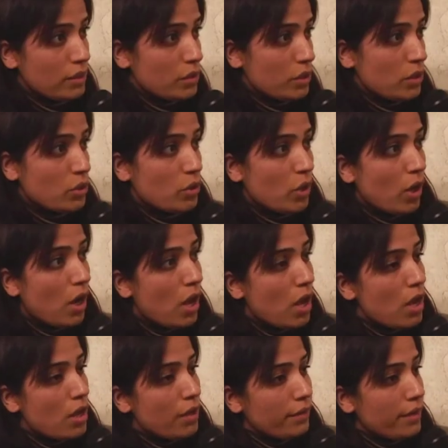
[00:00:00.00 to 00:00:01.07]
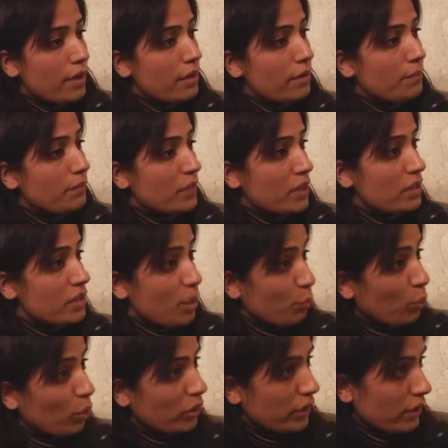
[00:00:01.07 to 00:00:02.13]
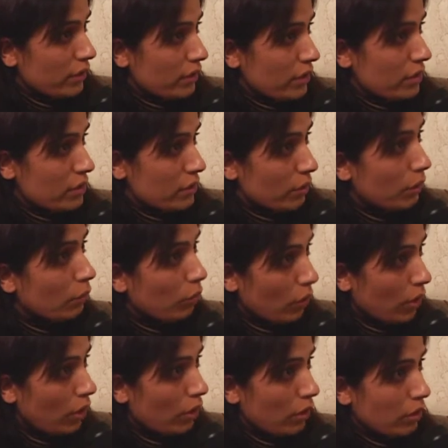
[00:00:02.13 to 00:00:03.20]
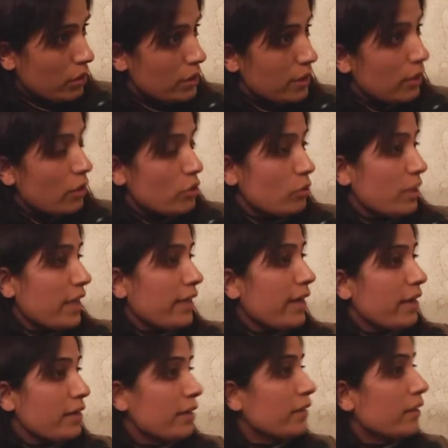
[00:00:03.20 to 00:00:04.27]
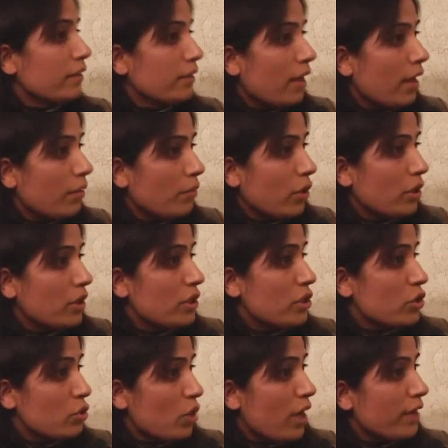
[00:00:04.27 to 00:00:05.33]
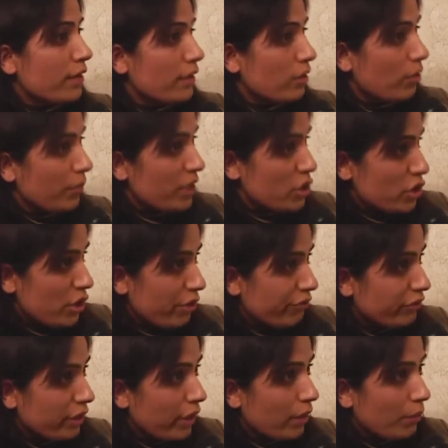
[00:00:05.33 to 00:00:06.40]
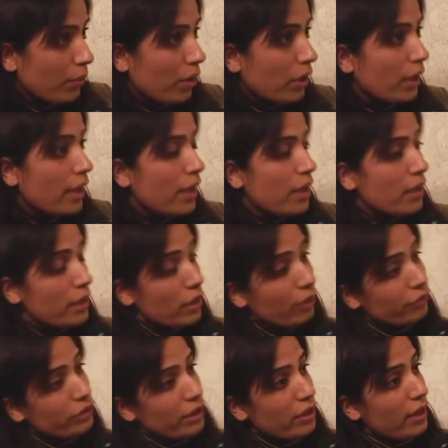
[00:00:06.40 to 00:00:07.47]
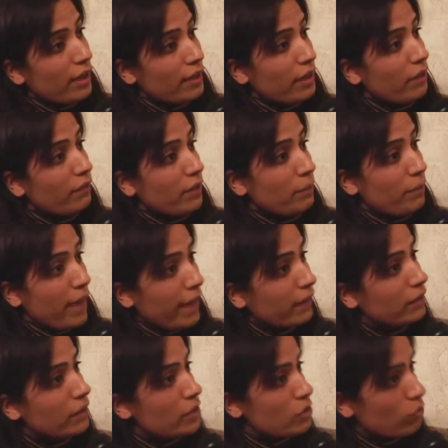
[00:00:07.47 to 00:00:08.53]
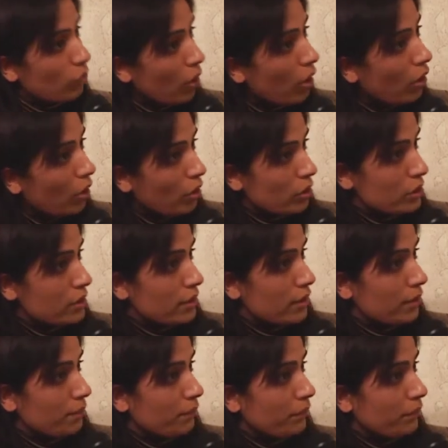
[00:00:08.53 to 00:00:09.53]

etc., they supported these warlords, and also they created Taliban and destroyed the domination of Taliban. And after 9/11, back these warlords,